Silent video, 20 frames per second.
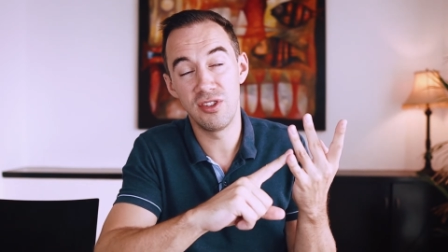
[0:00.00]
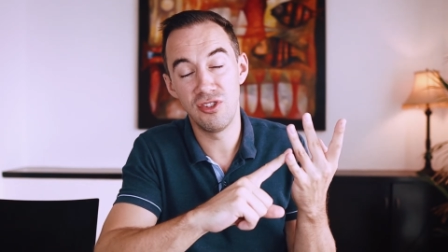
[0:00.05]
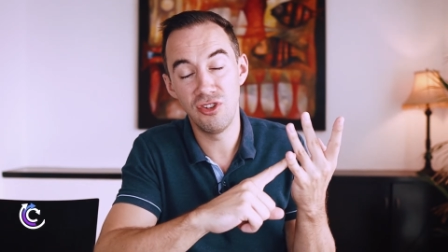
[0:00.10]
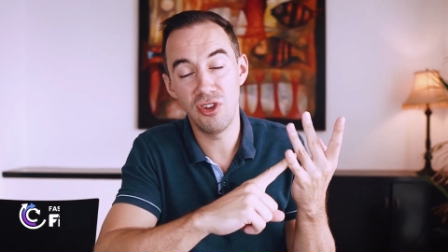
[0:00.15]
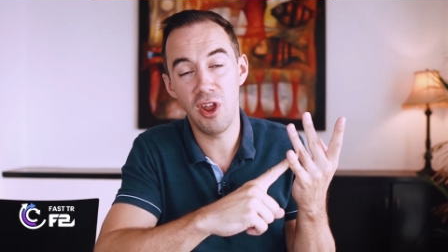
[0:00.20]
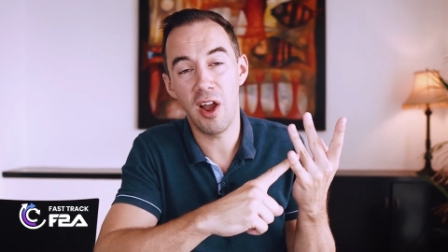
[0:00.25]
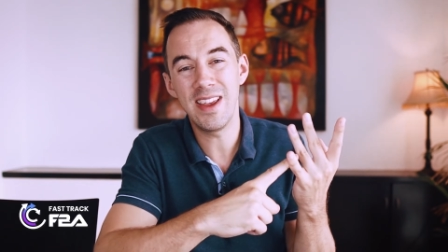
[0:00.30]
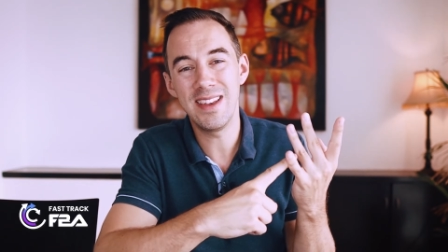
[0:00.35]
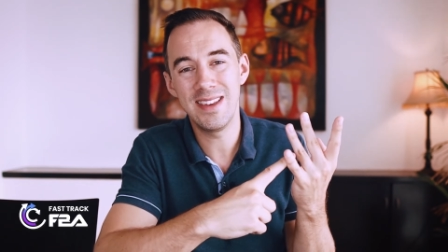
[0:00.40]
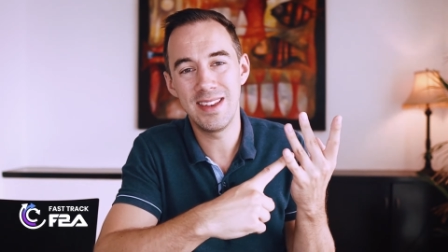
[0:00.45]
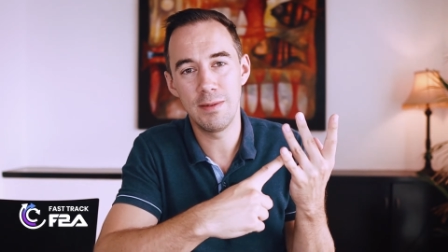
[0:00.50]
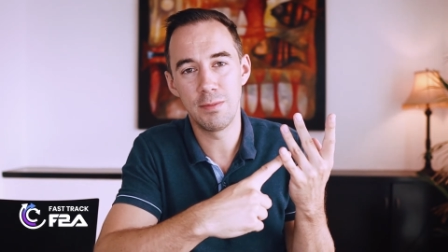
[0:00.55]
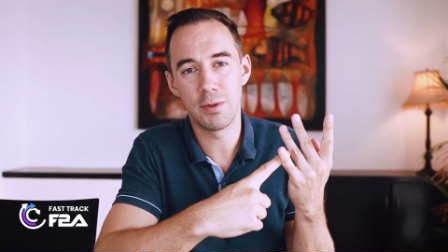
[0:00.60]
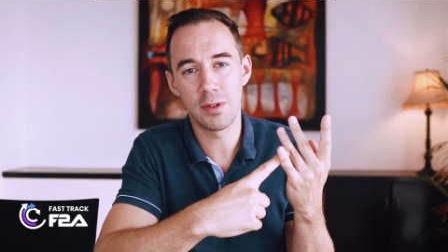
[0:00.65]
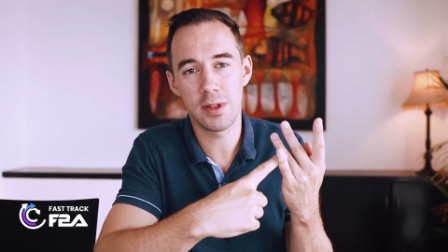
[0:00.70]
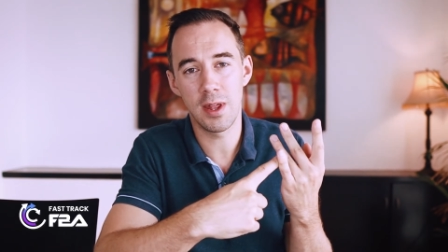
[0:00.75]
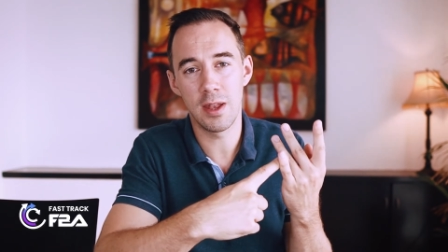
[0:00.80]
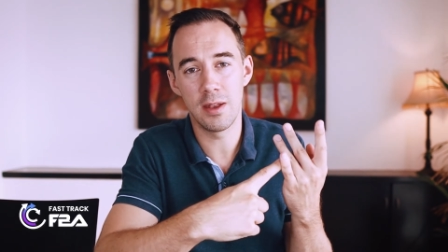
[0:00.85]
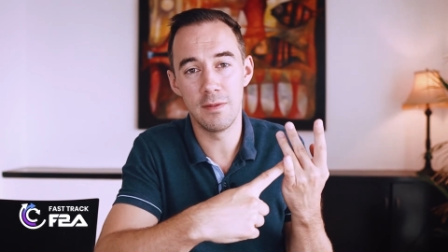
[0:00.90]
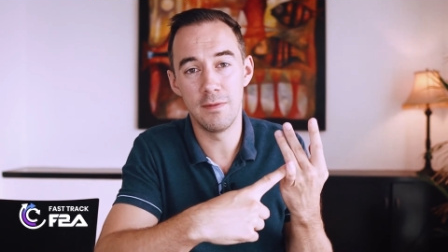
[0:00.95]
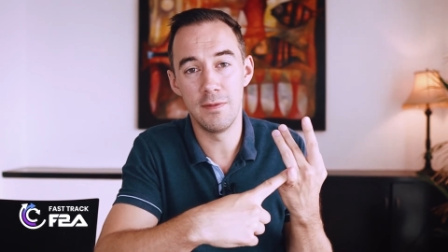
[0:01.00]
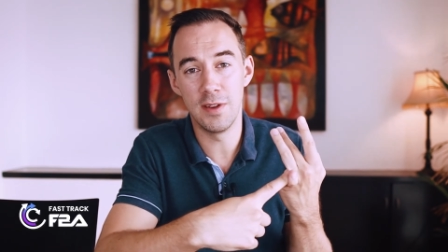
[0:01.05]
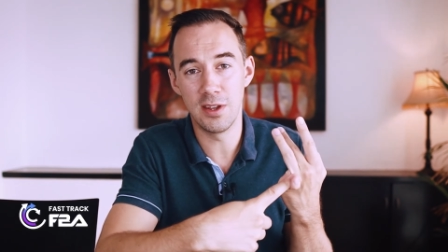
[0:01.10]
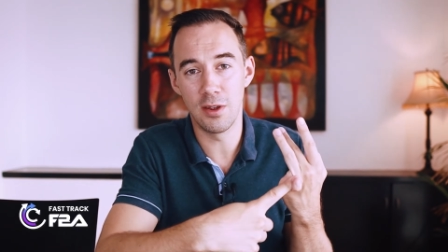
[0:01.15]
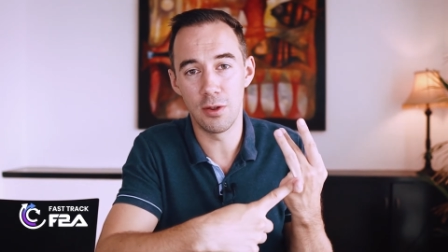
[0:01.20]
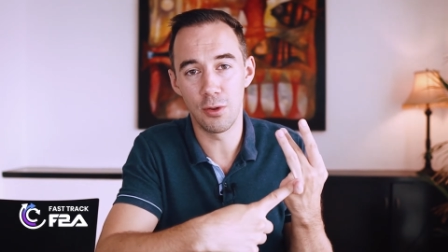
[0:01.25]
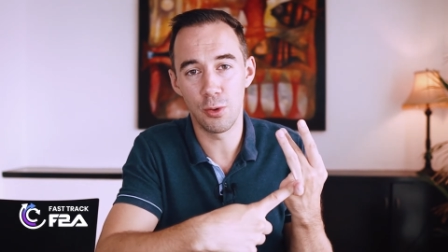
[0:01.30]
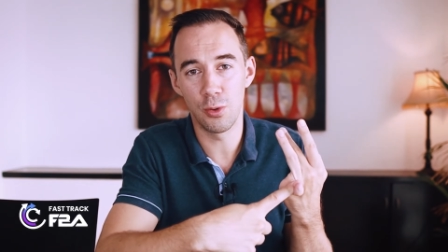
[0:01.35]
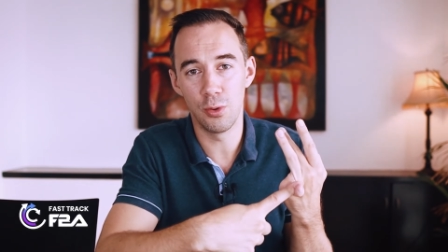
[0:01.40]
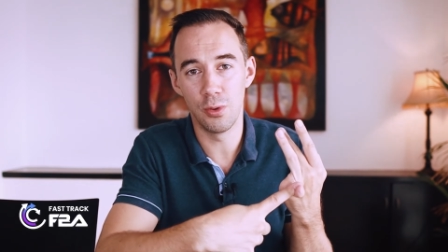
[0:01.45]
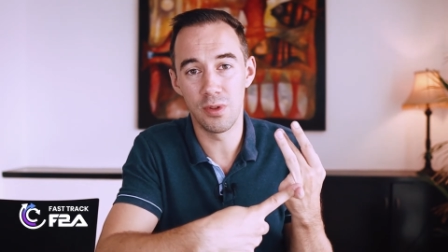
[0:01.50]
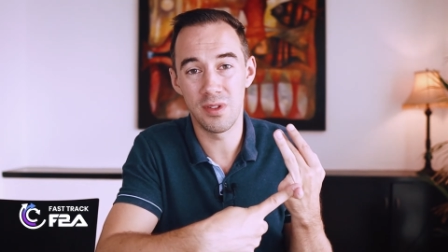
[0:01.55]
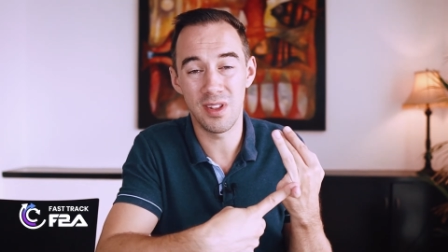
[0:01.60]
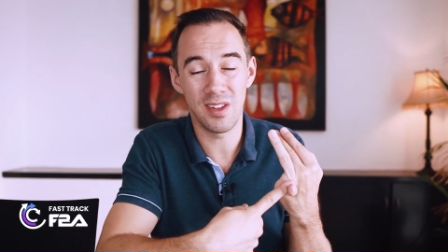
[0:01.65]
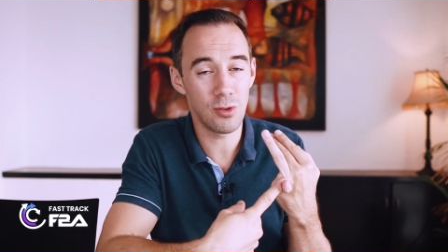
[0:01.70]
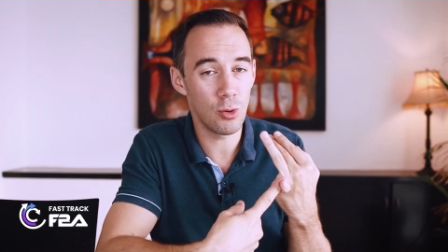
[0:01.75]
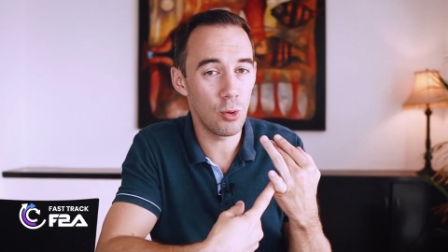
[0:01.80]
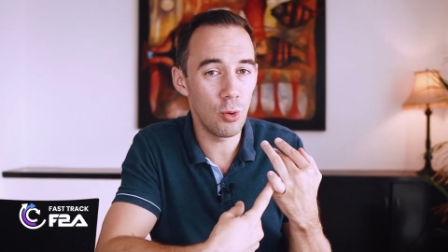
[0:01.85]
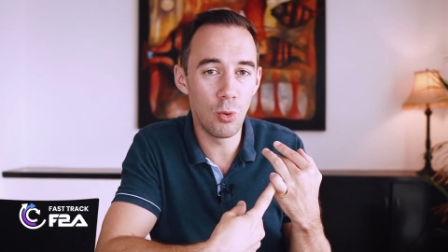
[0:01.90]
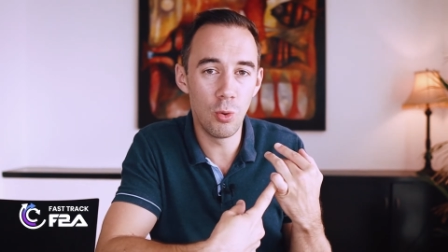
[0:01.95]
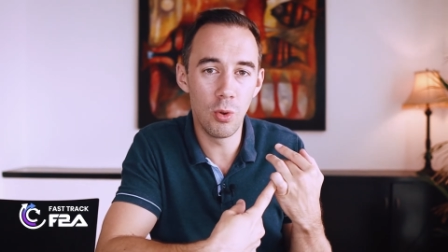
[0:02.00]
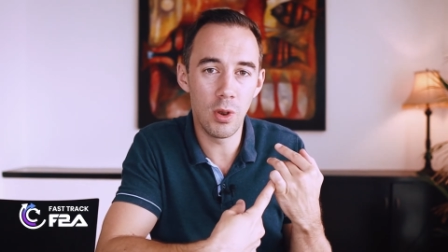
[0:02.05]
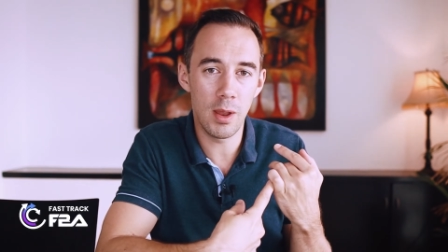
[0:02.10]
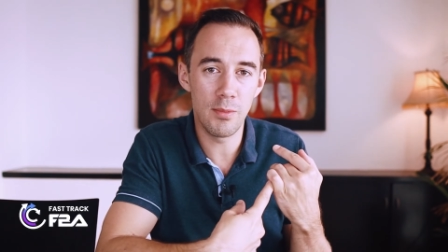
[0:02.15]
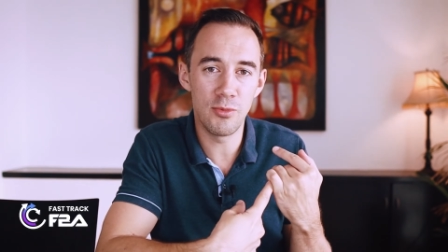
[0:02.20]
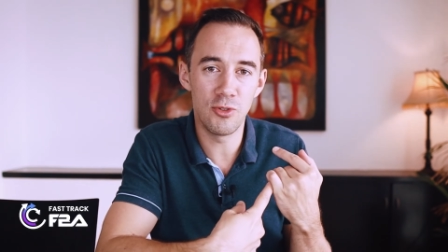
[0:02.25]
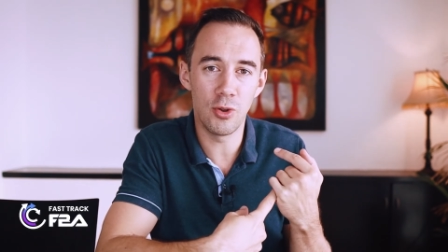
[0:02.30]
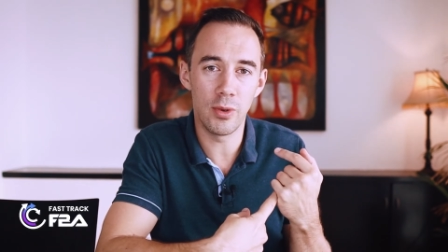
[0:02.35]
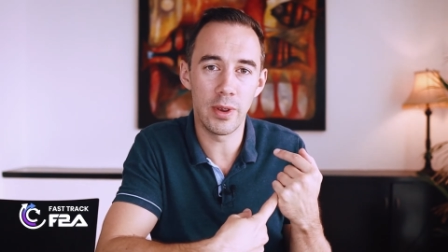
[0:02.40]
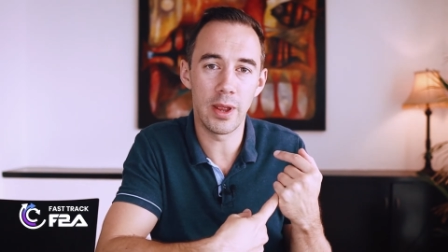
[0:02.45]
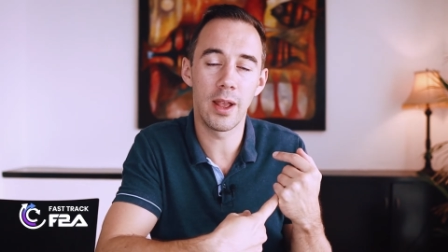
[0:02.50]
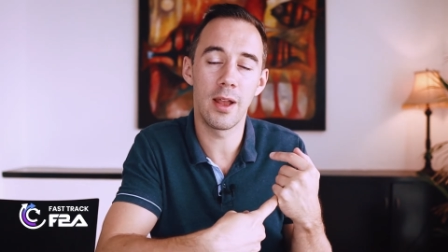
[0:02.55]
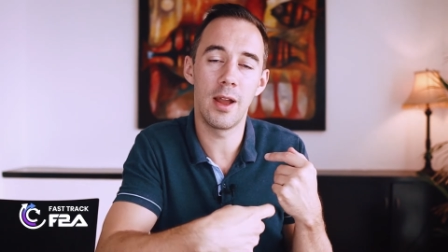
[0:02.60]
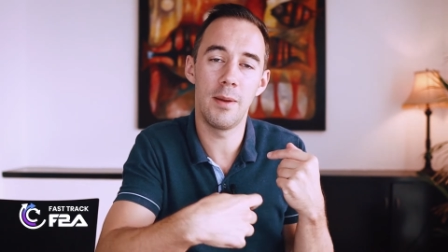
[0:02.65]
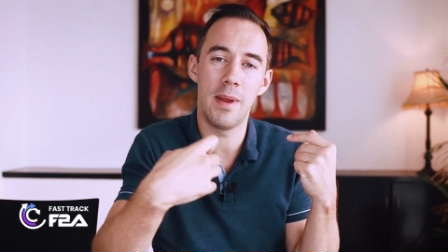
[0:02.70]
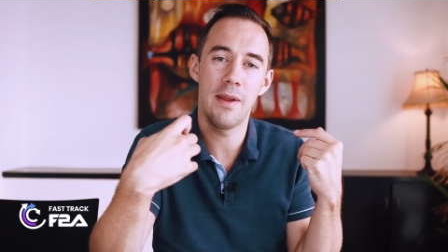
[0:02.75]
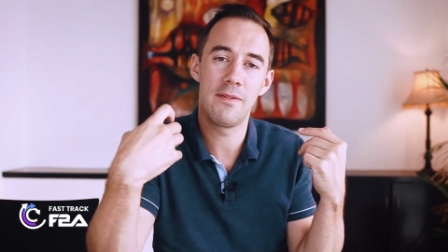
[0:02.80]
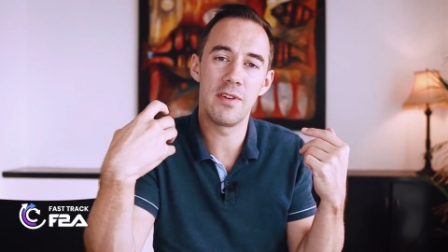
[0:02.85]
ninety percent of video calls. That's all I'm doing. I'm